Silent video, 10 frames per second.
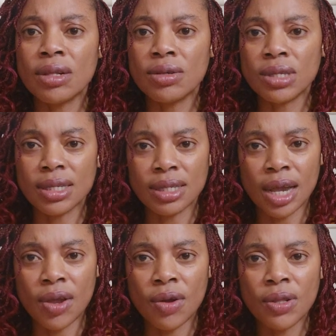
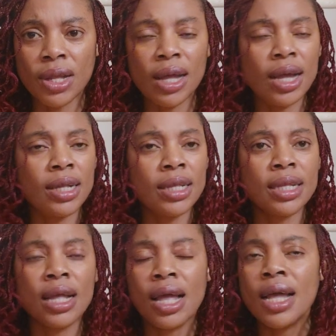glutathione,
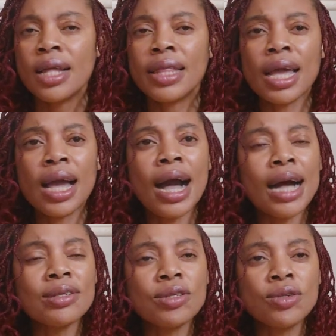and they
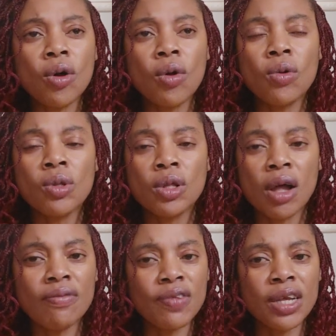are so
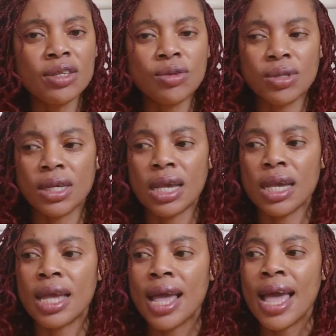lovely to
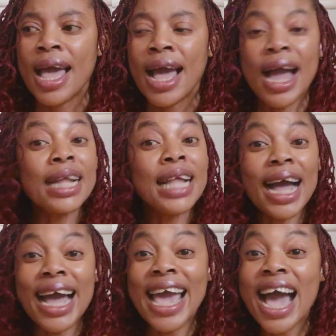take. And
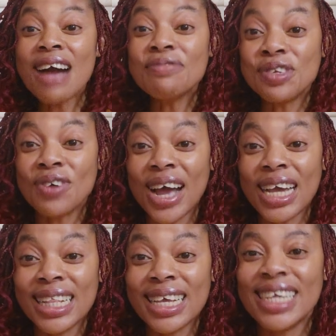I have
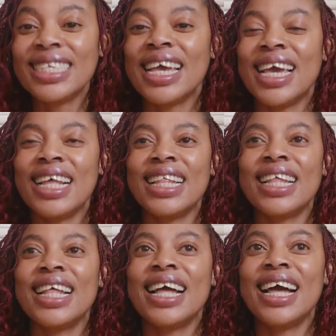tried it,
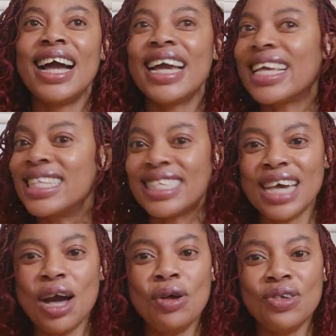and I can
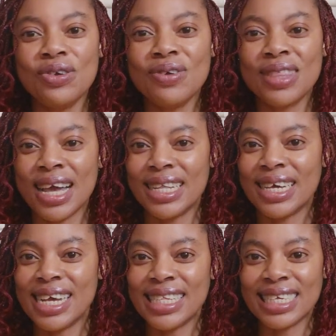tell you that
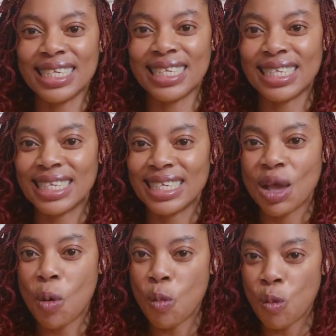it is
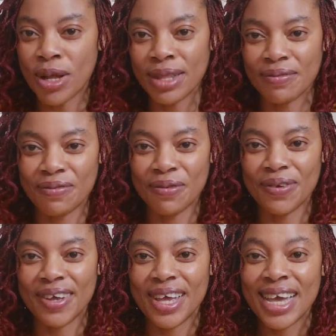wonderful.
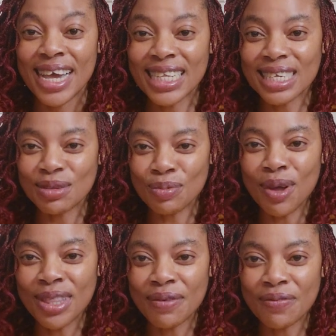It is
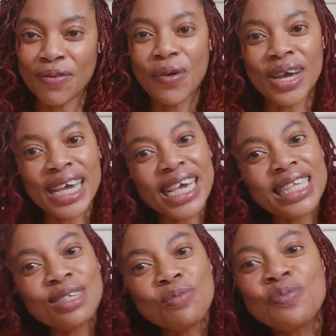wonderful.
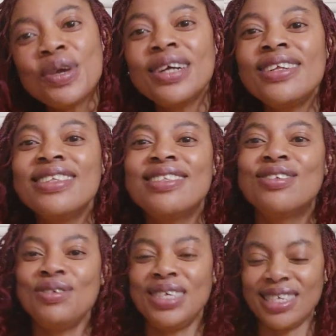It will
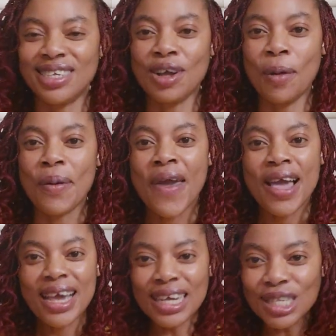do the job.
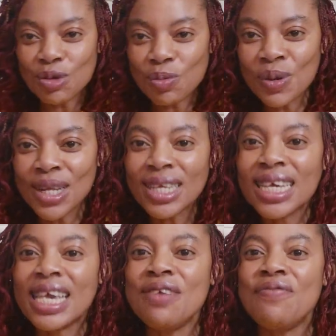It will
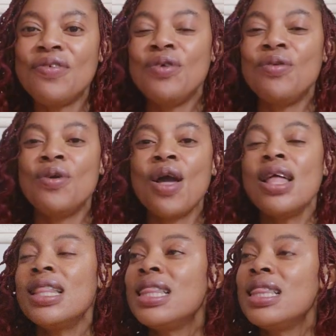give you
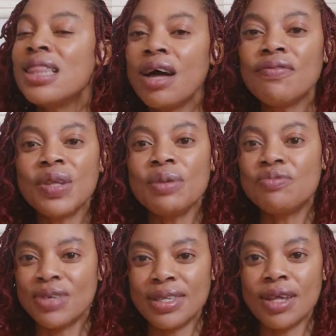lovely
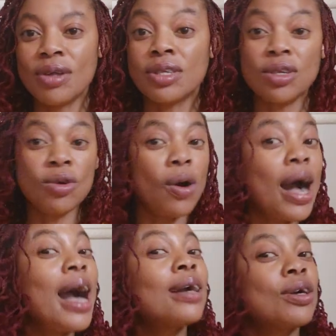results. You
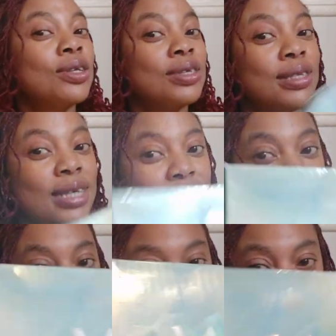are gonna see
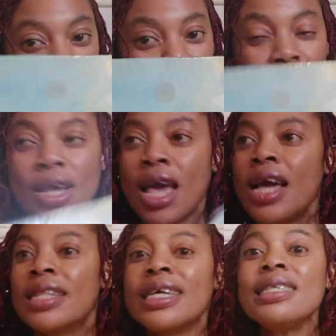good results.
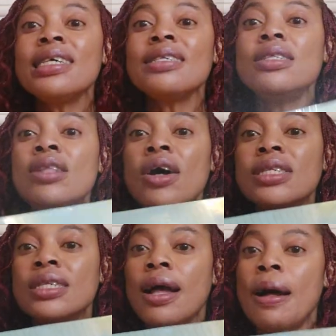This is
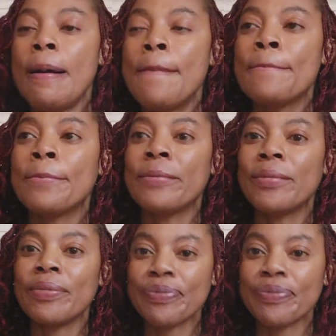not the